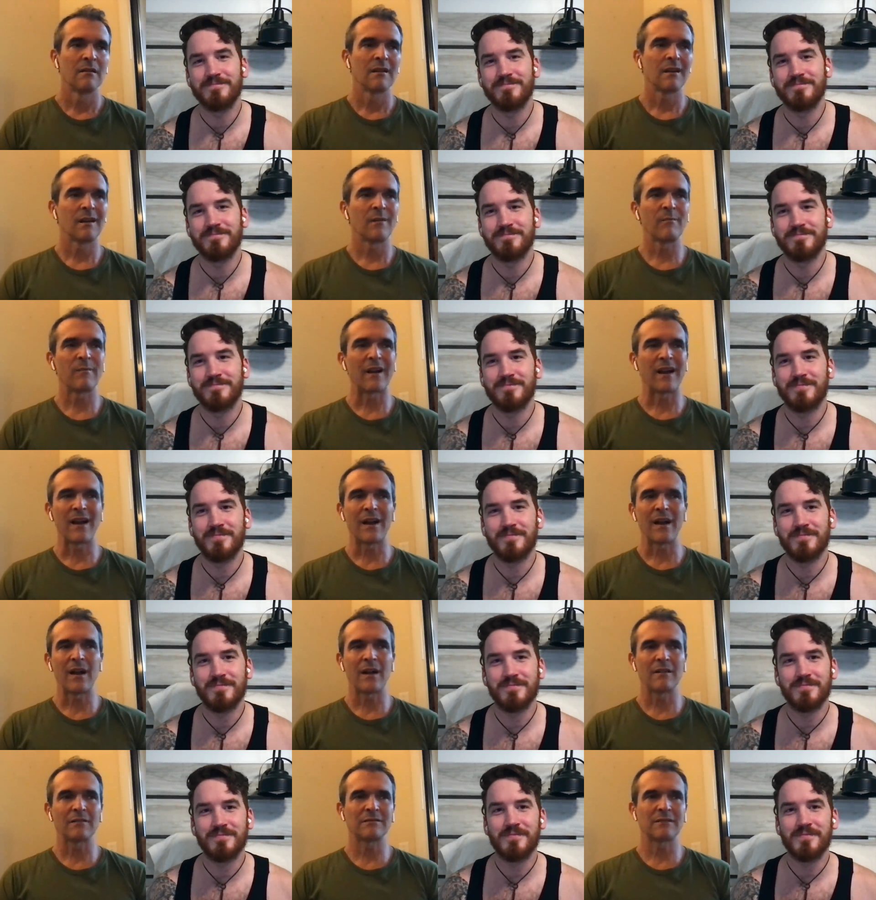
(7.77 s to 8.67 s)
Speaker 1: I'm
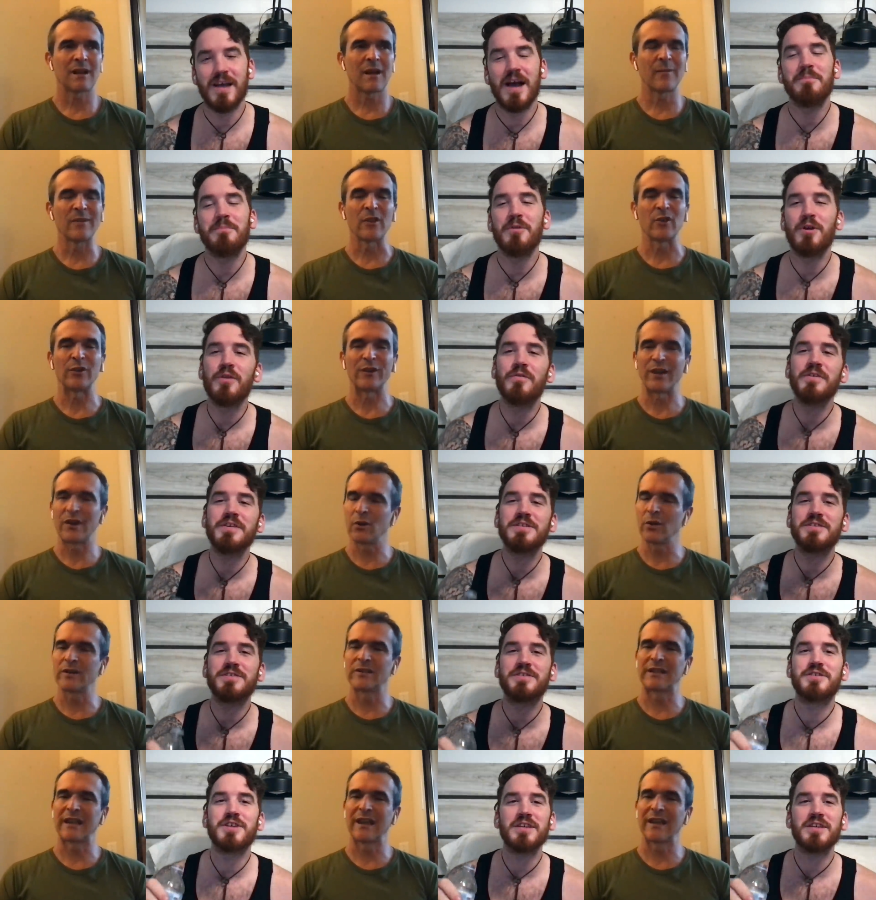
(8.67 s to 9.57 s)

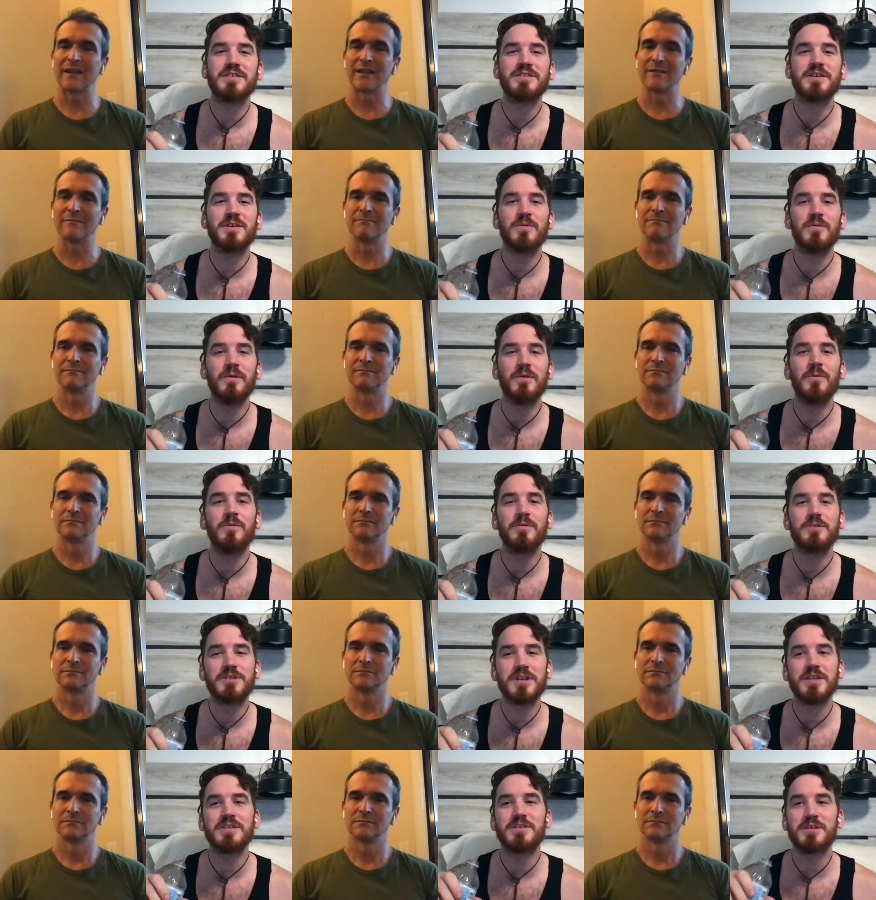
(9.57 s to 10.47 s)
Speaker 2: nervous
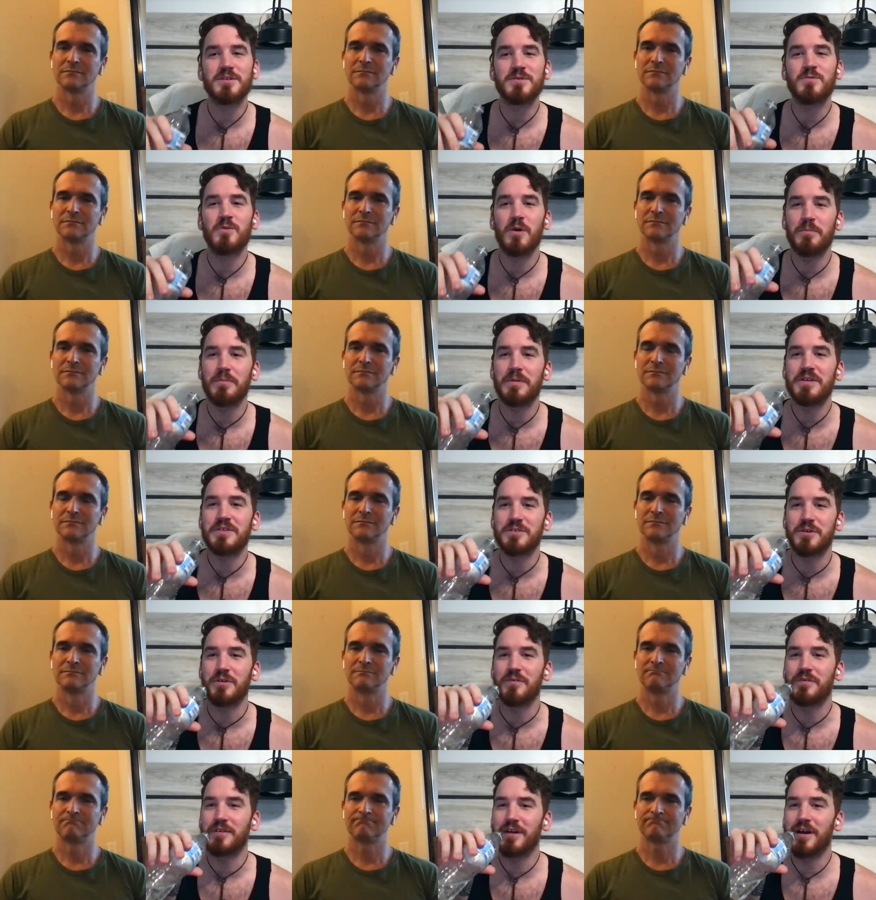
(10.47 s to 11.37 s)
justice won't be
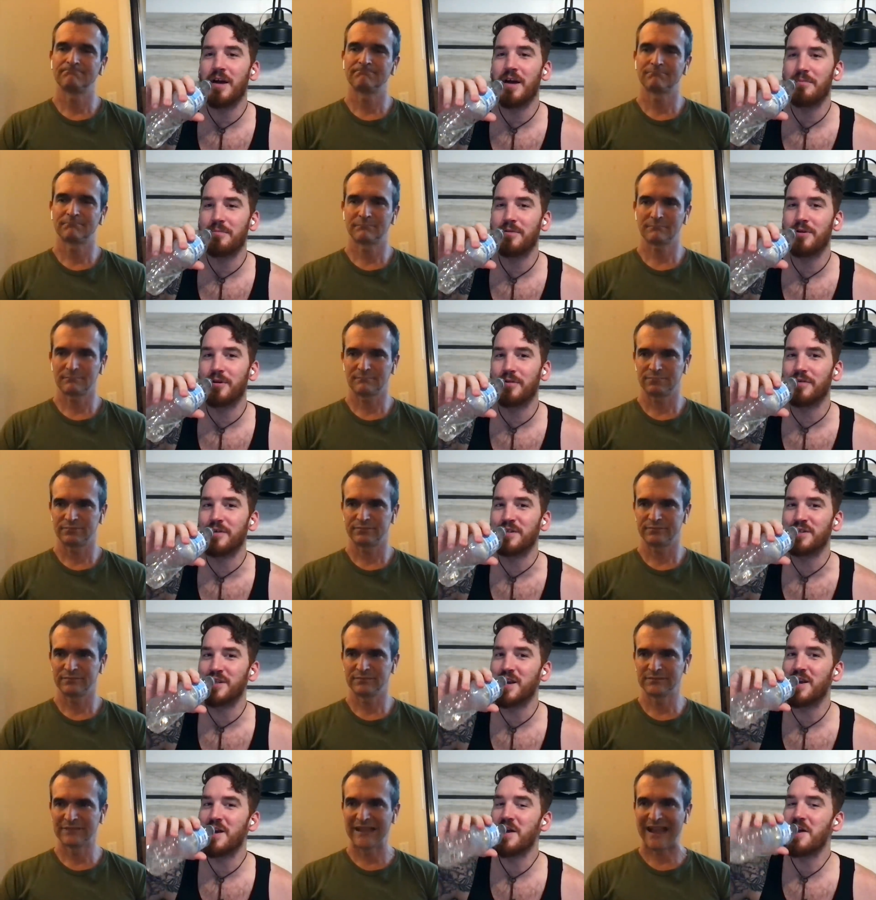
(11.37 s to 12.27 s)
served. I'm
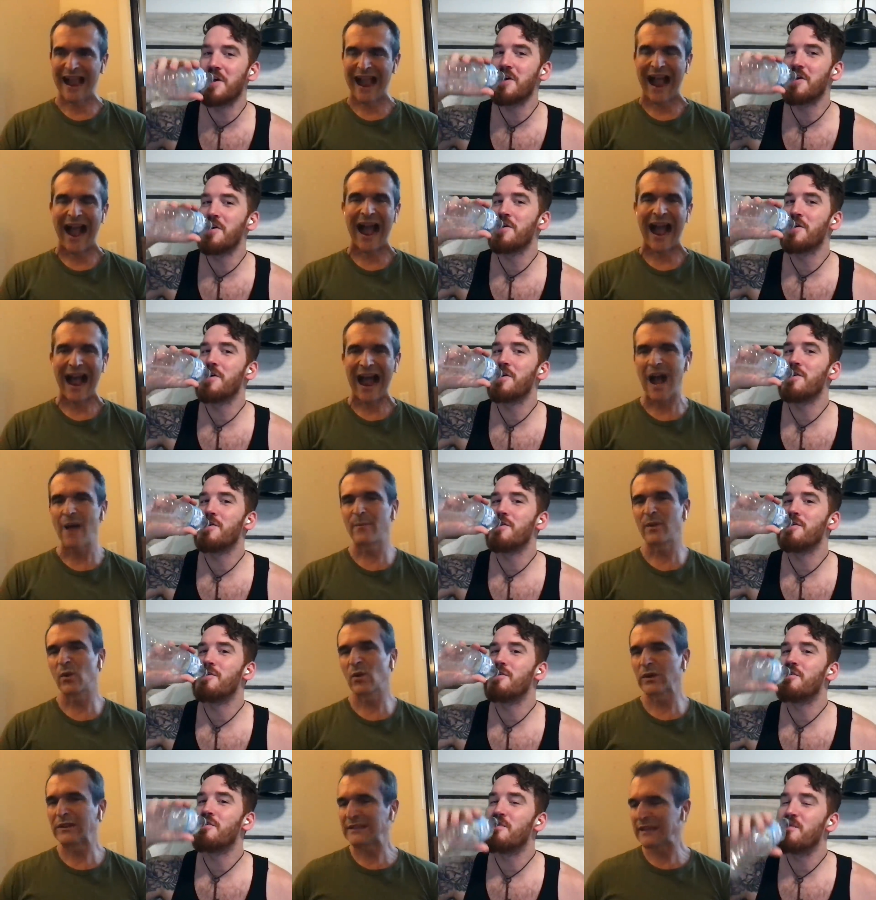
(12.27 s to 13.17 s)
nervous.
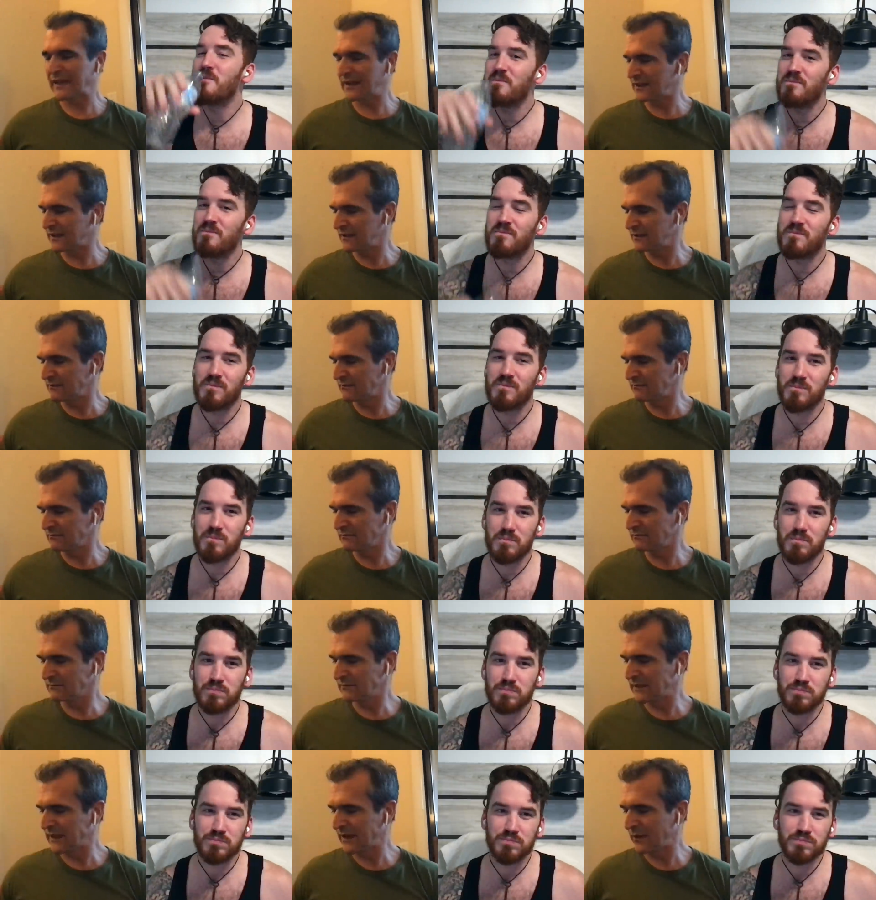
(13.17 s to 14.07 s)
Speaker 1: I'm irritated
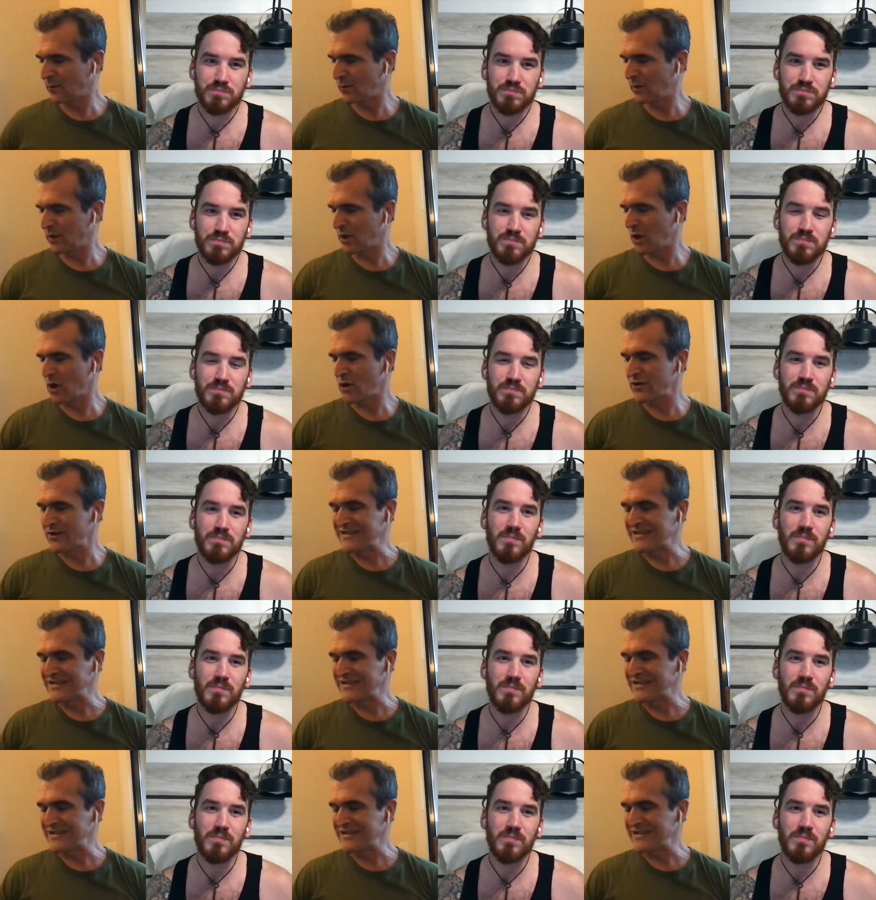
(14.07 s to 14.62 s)
that we are